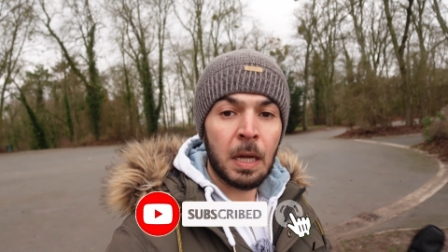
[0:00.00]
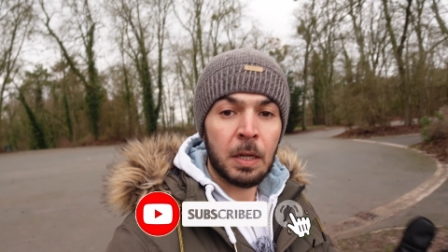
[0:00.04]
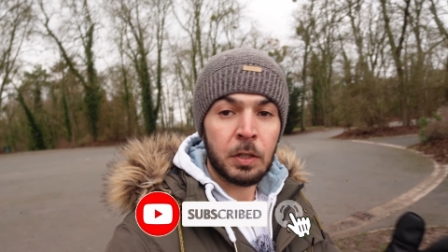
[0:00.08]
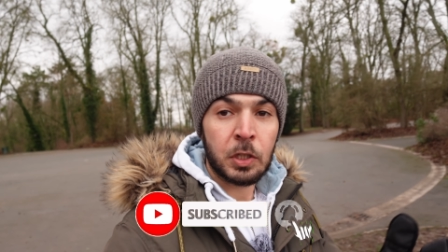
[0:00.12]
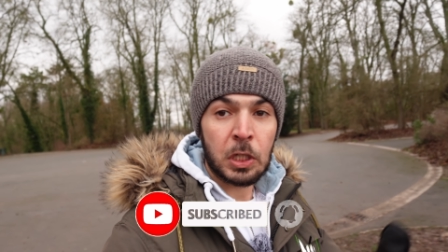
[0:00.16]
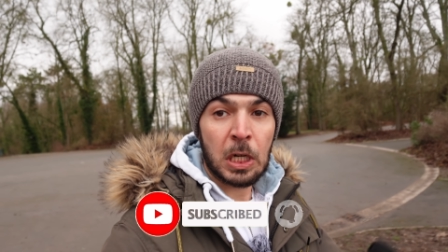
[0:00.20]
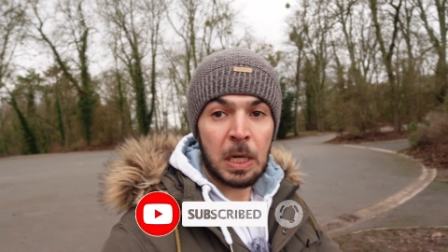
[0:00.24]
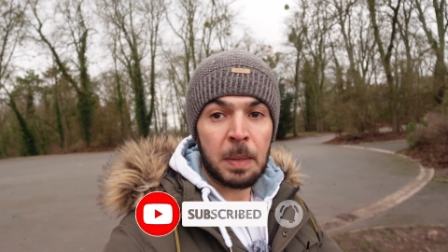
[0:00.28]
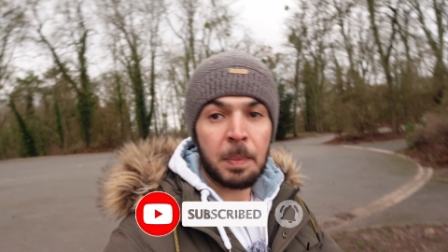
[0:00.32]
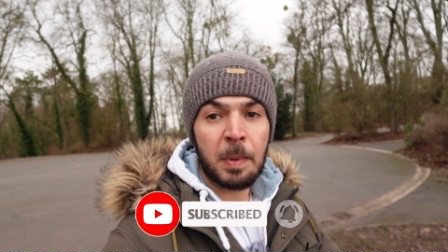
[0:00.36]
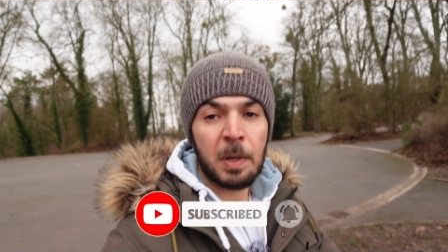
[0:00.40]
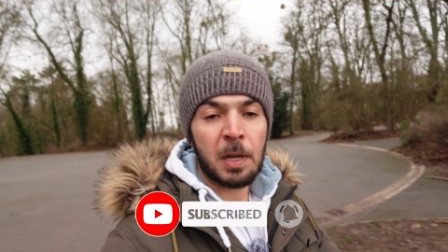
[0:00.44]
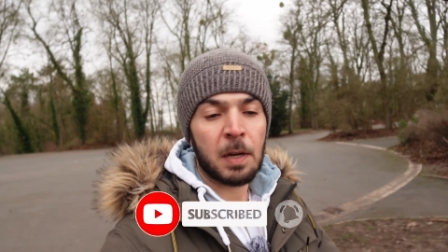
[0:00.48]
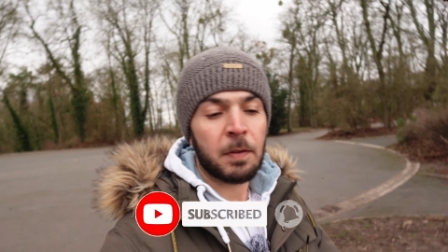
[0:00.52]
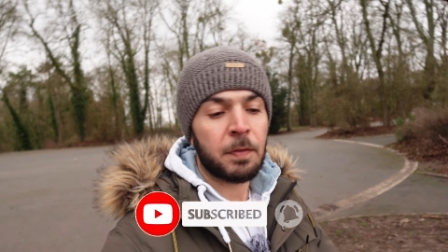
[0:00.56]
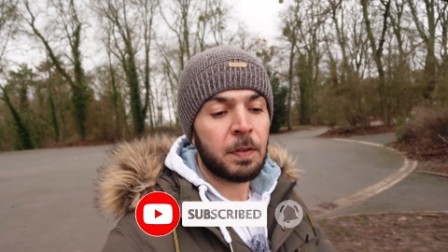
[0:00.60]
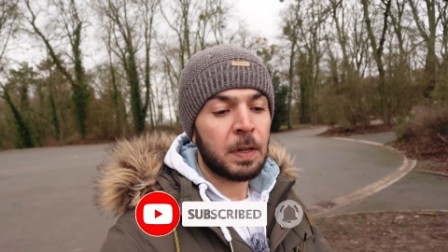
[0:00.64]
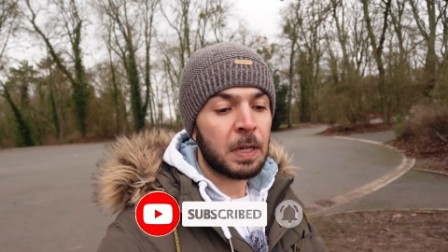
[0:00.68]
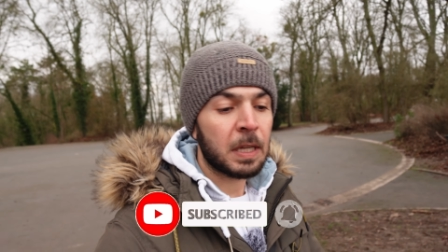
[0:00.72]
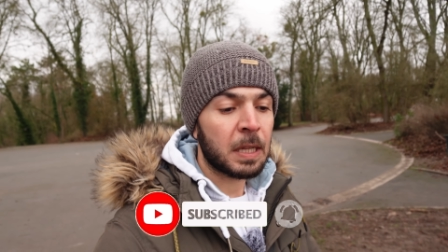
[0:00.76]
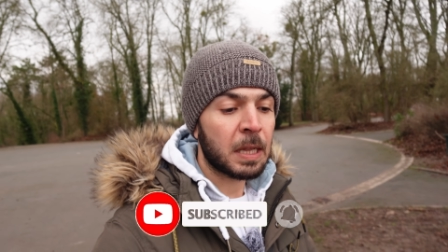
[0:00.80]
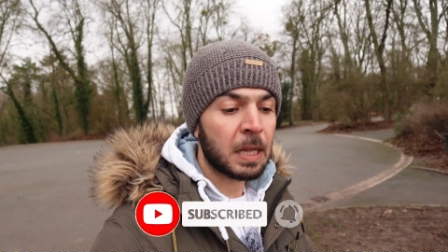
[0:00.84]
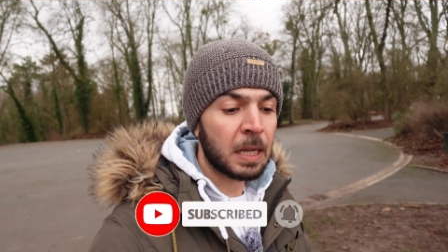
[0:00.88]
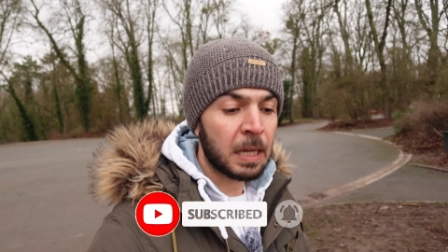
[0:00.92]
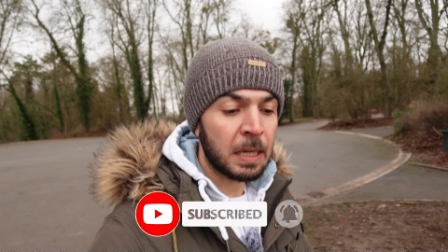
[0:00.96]
check my
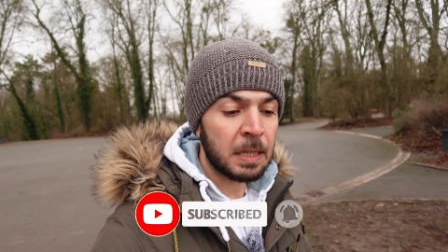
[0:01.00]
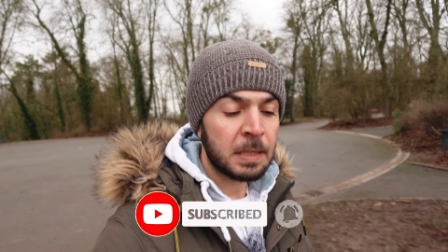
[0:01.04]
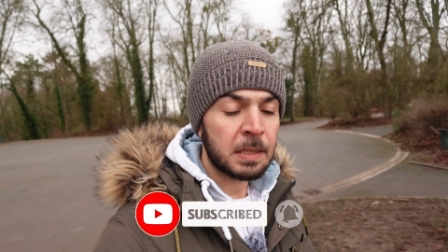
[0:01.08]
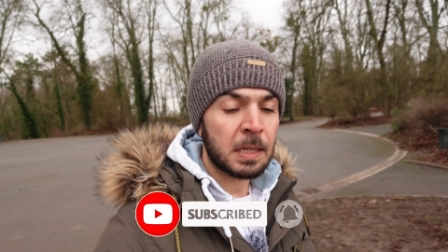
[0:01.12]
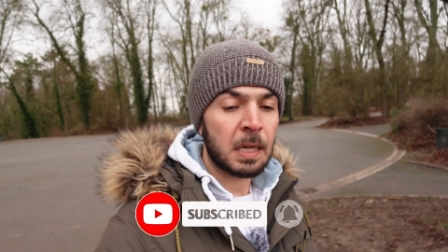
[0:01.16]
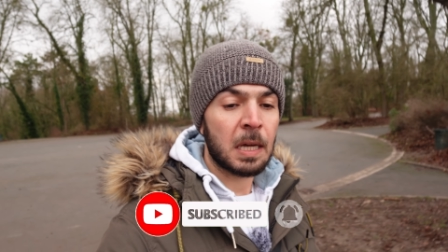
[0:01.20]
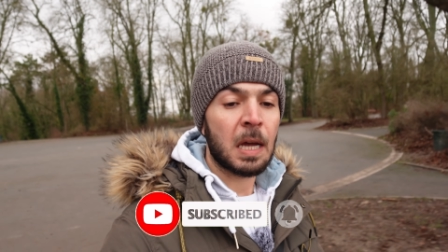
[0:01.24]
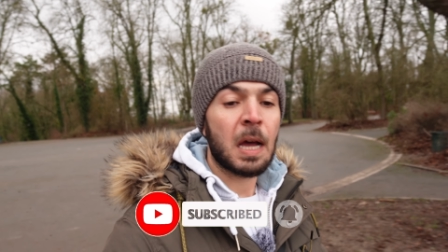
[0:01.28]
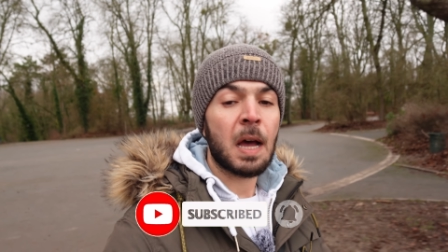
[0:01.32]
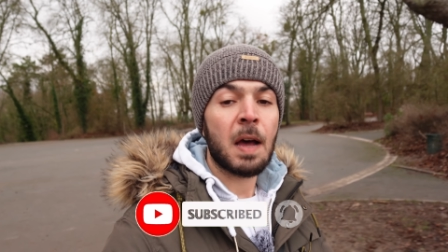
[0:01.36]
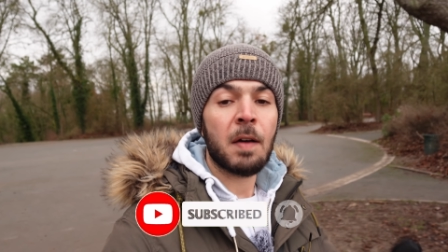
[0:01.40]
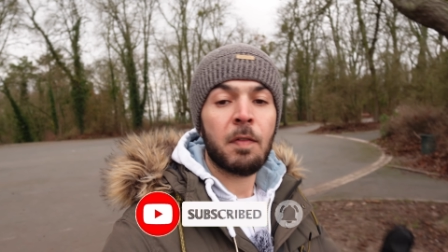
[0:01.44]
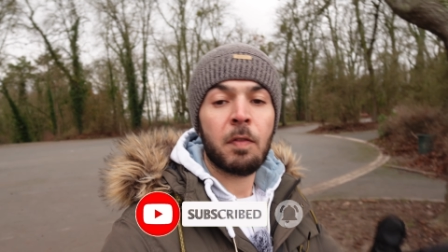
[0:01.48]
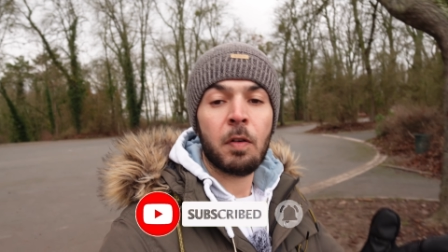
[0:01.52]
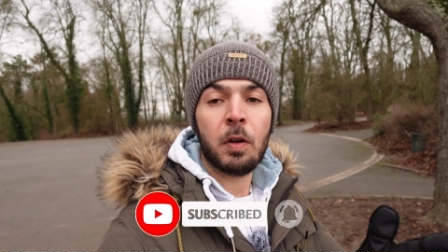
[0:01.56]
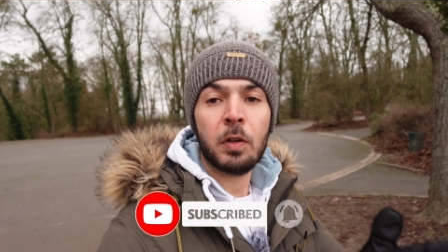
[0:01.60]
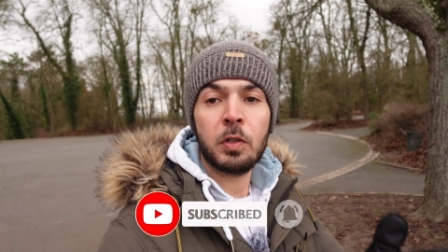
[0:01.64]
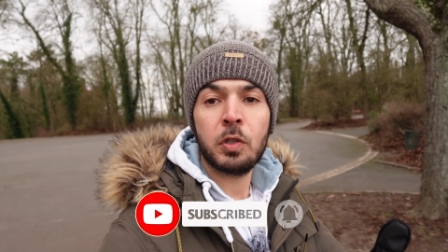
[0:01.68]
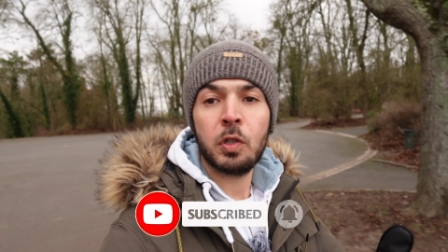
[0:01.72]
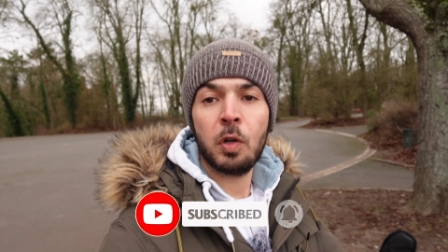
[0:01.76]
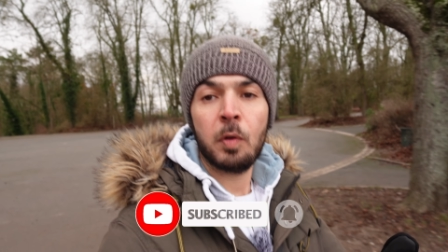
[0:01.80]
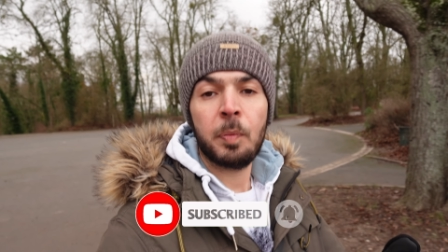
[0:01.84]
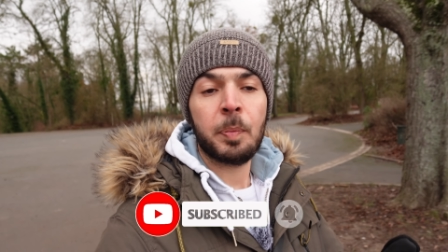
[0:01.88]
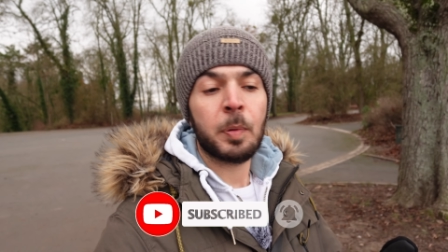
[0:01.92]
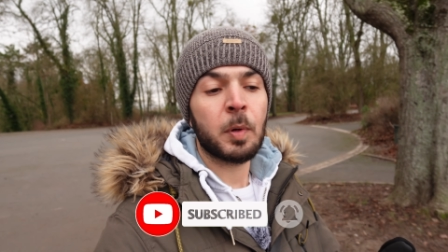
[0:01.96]
affiliate links. I have
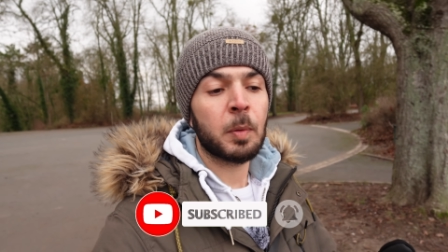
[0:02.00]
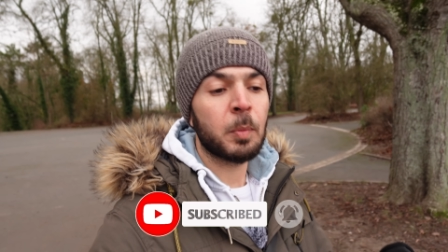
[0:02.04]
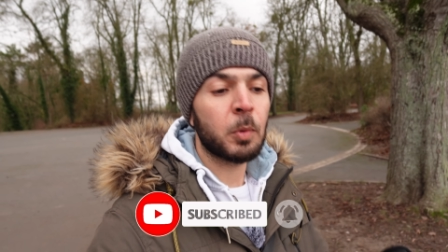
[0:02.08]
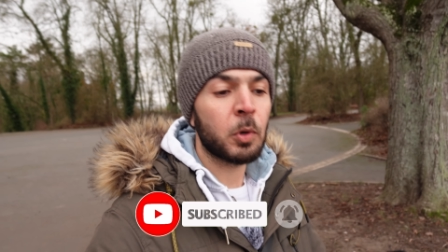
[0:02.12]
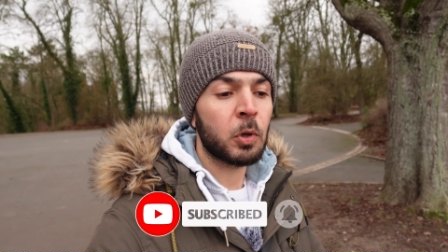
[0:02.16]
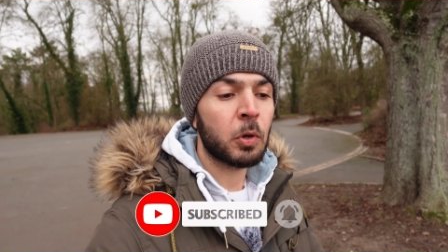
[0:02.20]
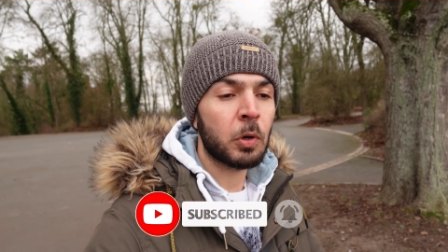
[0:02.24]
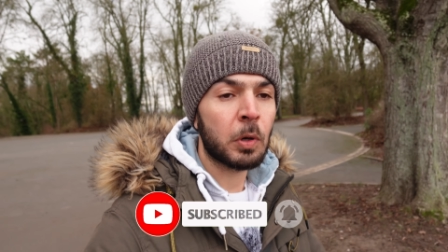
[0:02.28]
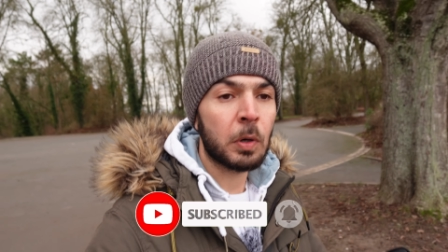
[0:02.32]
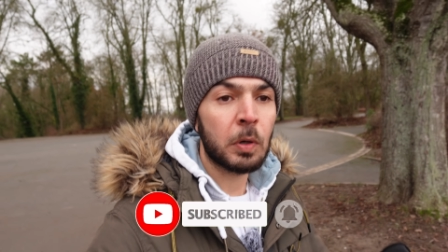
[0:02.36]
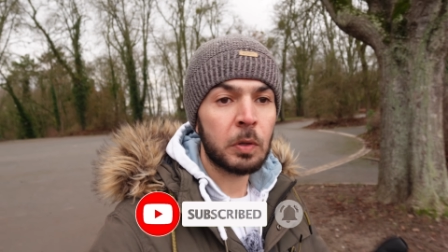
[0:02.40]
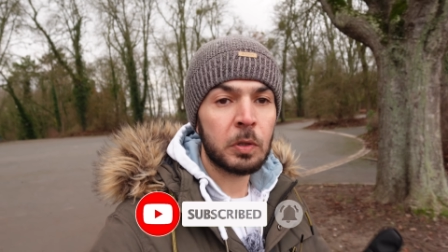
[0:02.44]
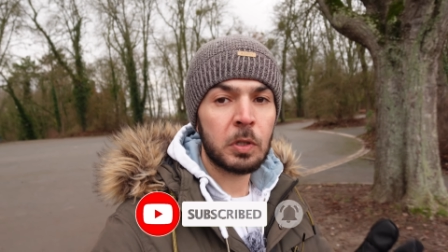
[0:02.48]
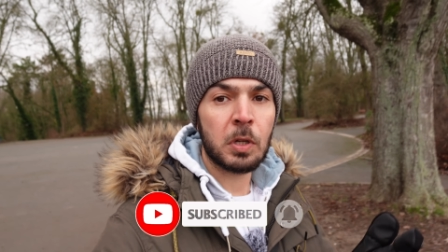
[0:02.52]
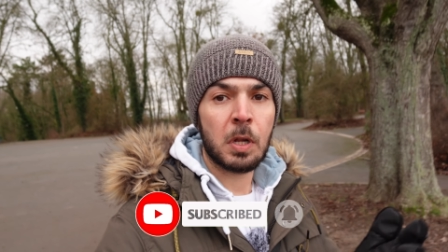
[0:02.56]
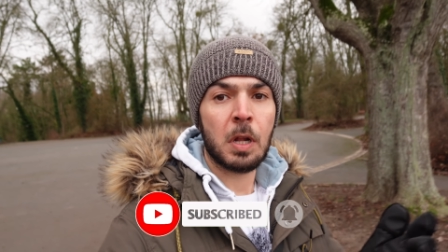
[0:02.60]
lots of promo codes,